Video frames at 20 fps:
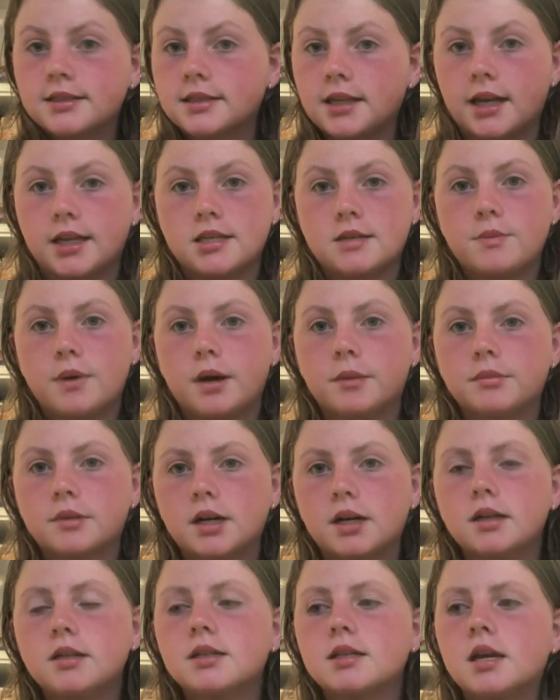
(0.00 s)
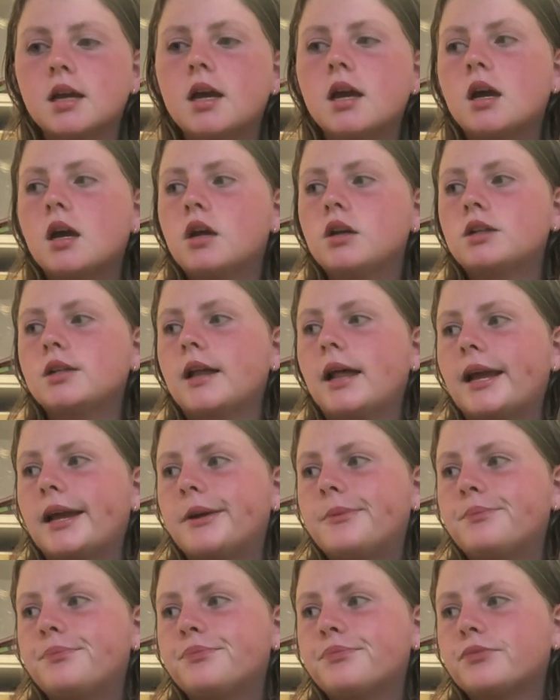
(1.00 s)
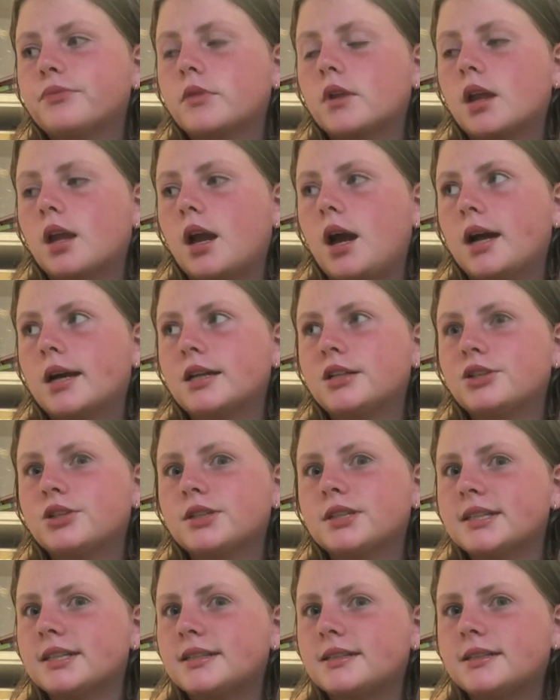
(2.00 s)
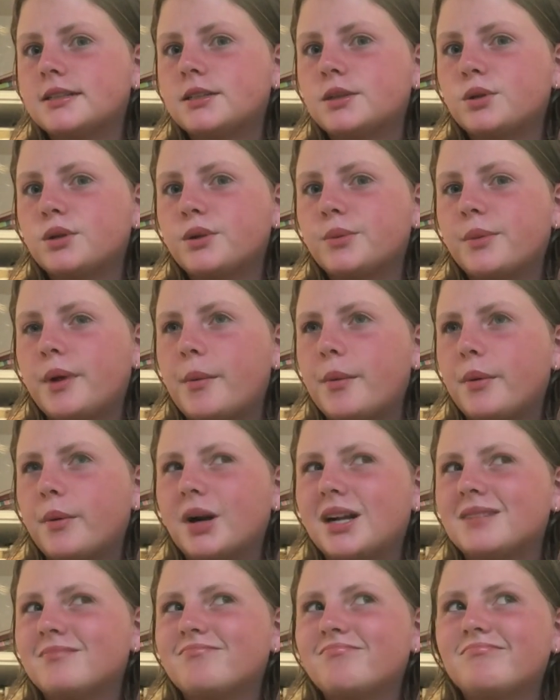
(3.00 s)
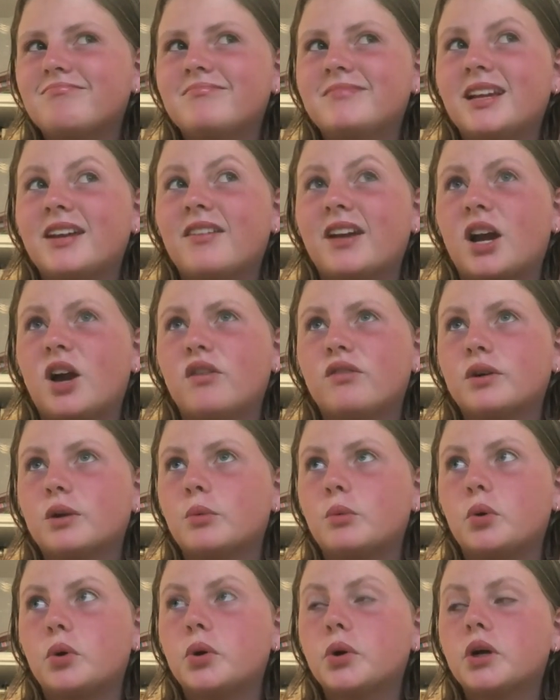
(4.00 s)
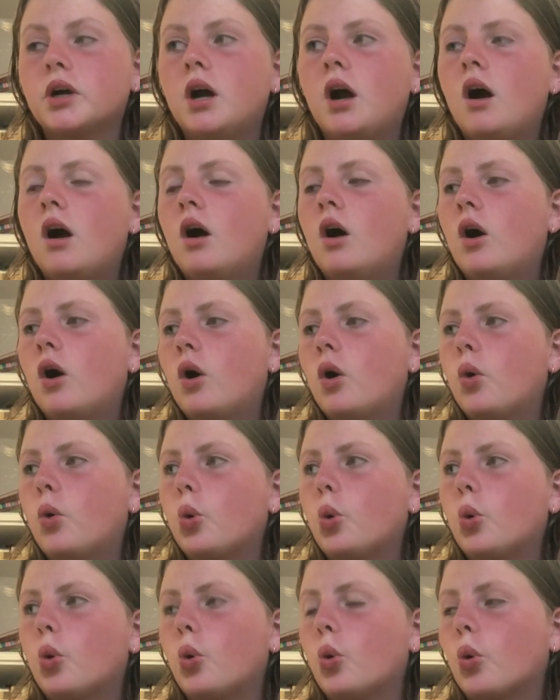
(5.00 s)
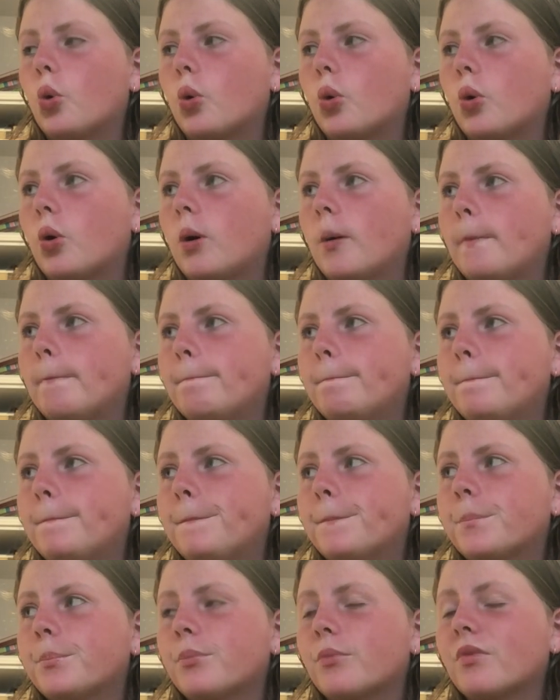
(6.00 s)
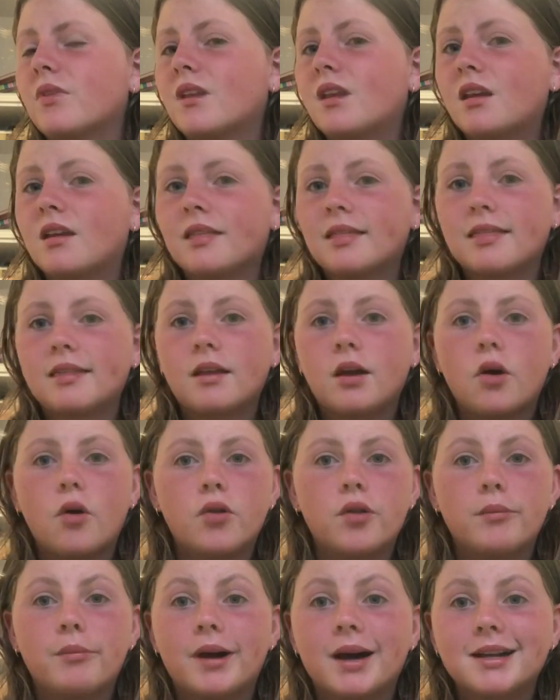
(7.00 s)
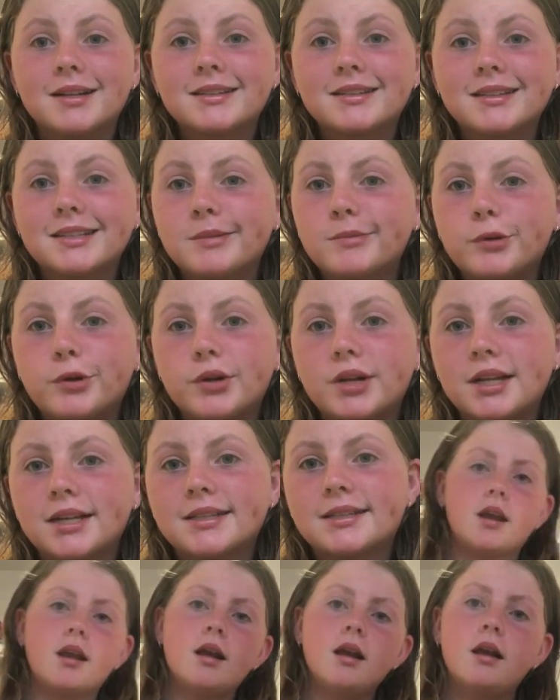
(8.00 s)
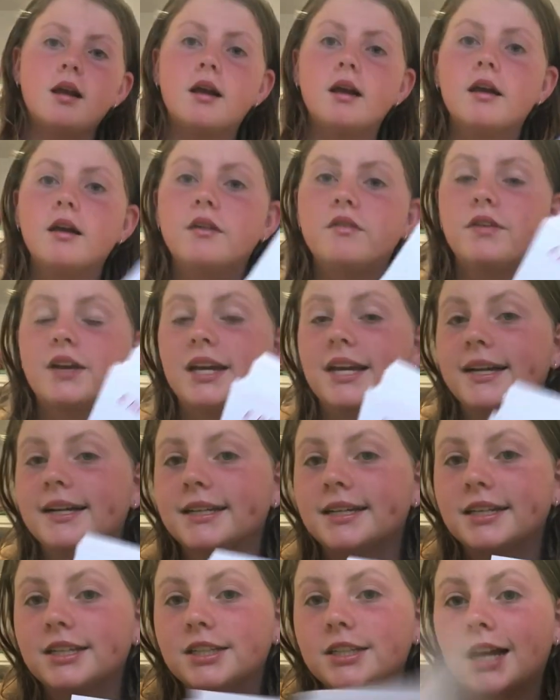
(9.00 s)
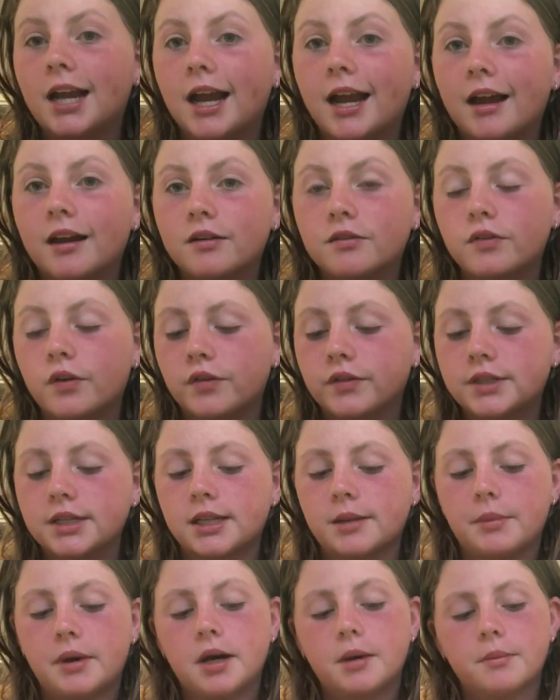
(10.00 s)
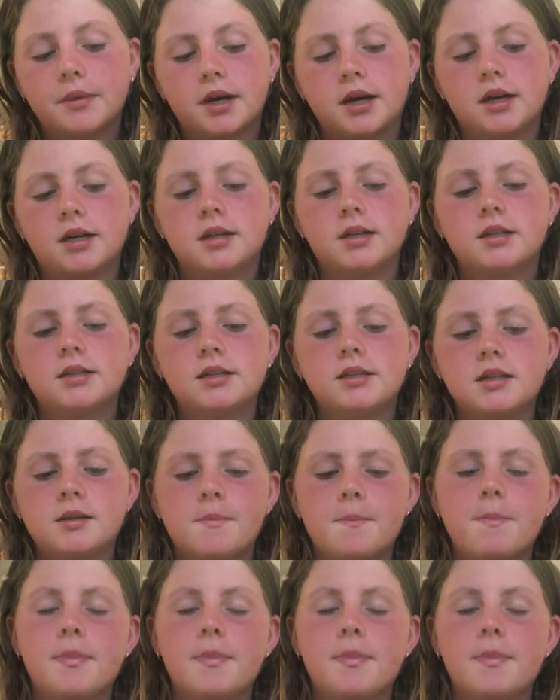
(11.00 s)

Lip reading: science palm cards, so like I can just listen to it maybe if I go for a walk or on the bus in the mornings. For English, I have obviously the palm cards,